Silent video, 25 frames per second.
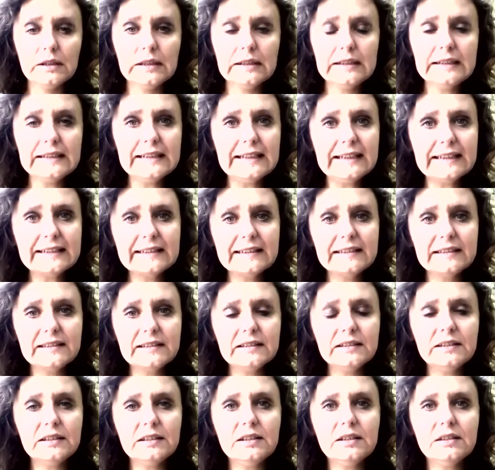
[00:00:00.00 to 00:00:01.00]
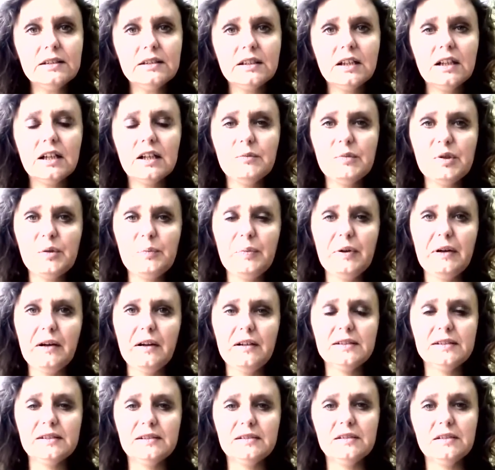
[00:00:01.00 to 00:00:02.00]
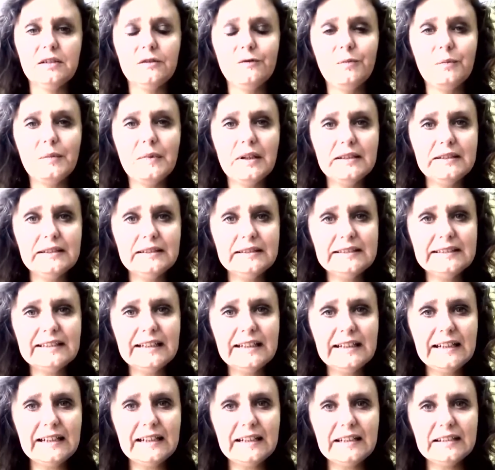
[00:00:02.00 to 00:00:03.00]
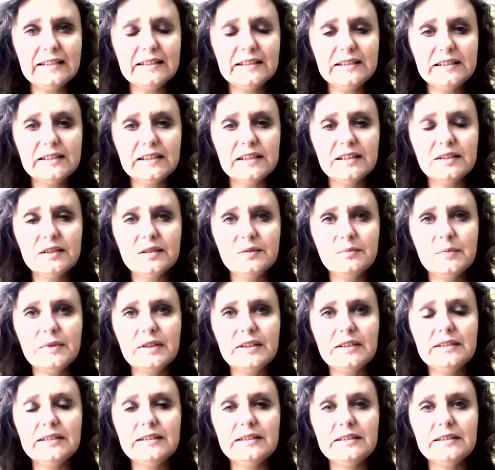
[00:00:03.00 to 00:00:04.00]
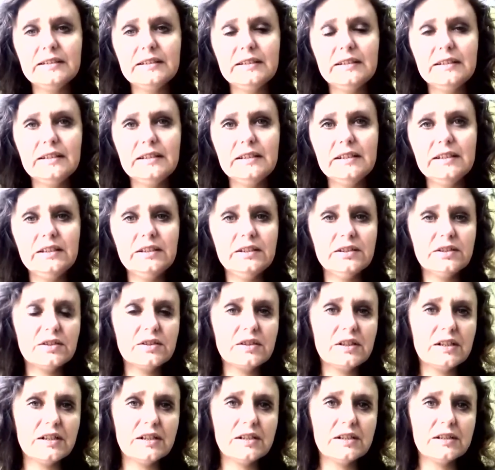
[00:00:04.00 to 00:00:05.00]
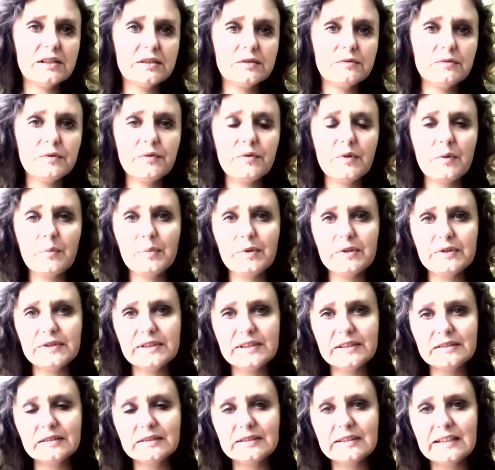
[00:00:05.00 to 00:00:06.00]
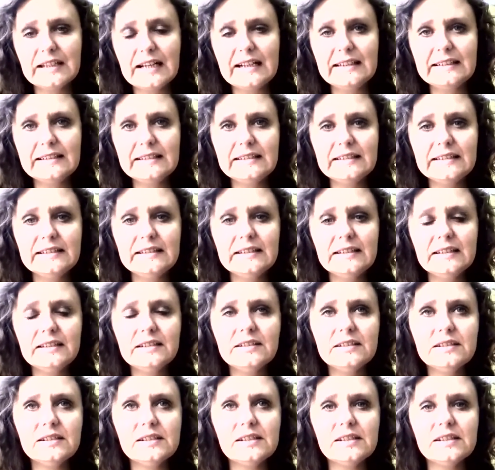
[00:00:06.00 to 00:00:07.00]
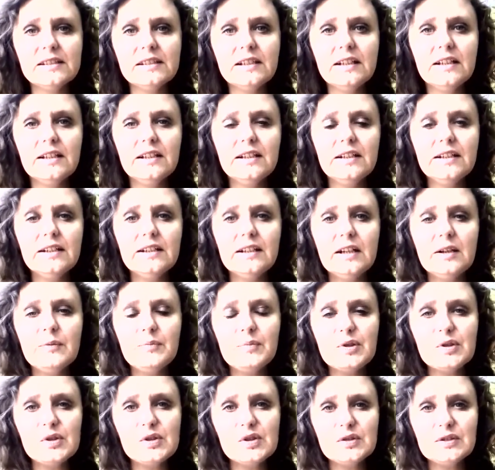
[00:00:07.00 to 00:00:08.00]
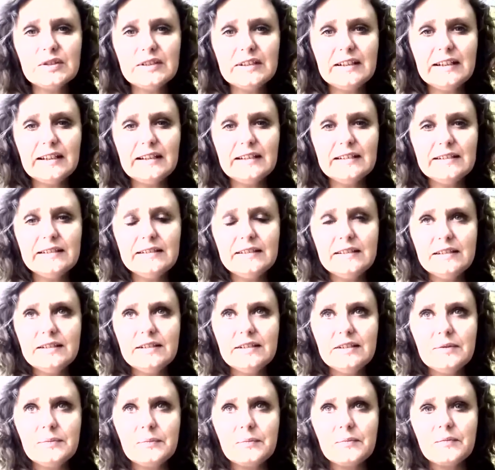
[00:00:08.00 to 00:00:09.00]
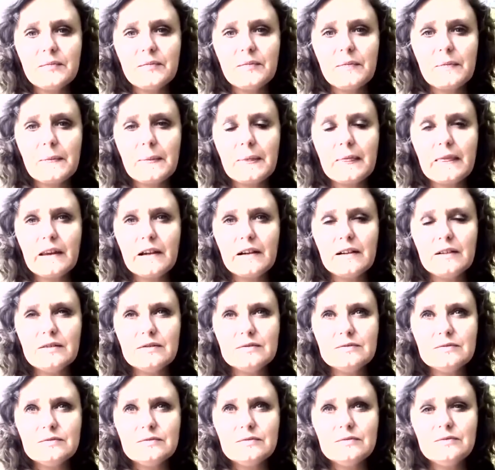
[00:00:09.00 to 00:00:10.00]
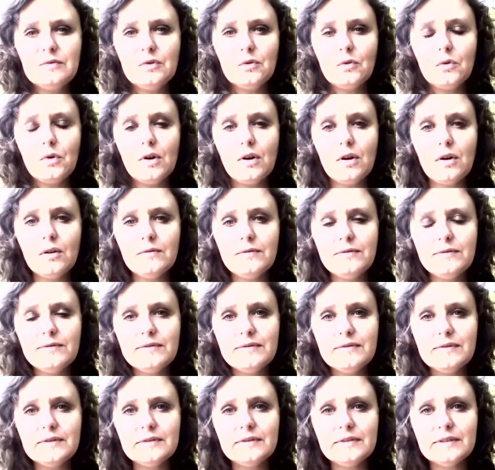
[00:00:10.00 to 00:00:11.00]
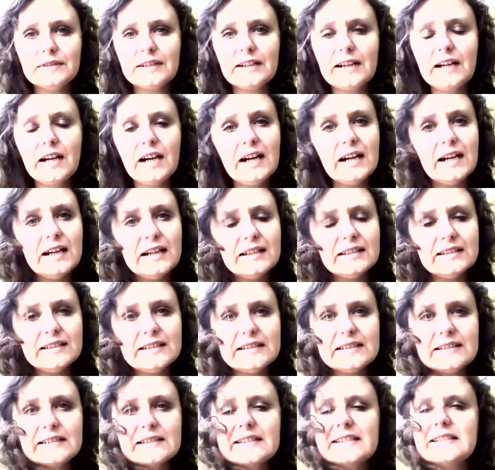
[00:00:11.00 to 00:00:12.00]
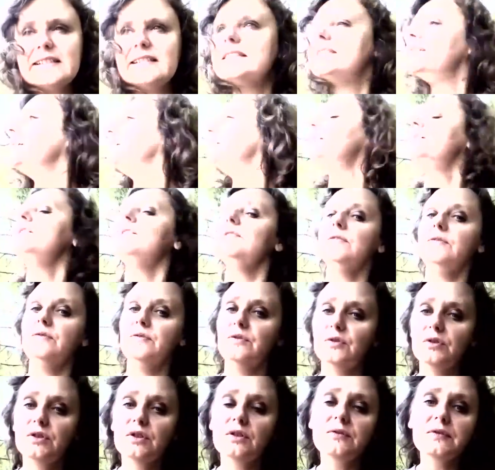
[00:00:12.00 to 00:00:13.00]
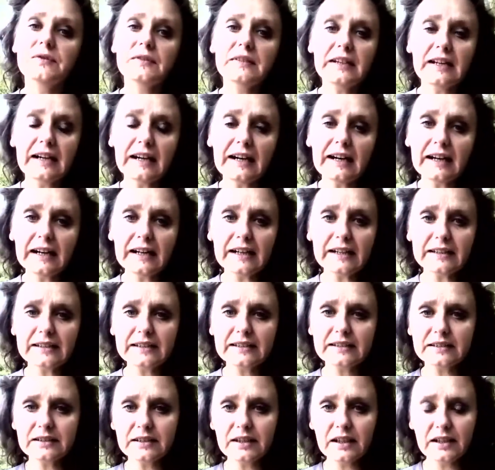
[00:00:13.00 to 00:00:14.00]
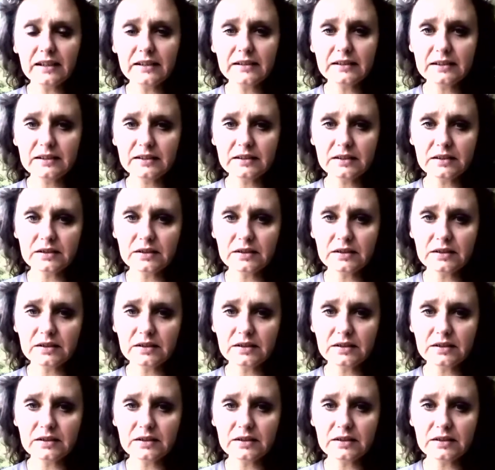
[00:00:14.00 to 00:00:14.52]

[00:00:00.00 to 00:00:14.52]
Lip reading: Luckily, I'm a person of many talents and many interests, with a personality that is a personality full of colors, full of light, and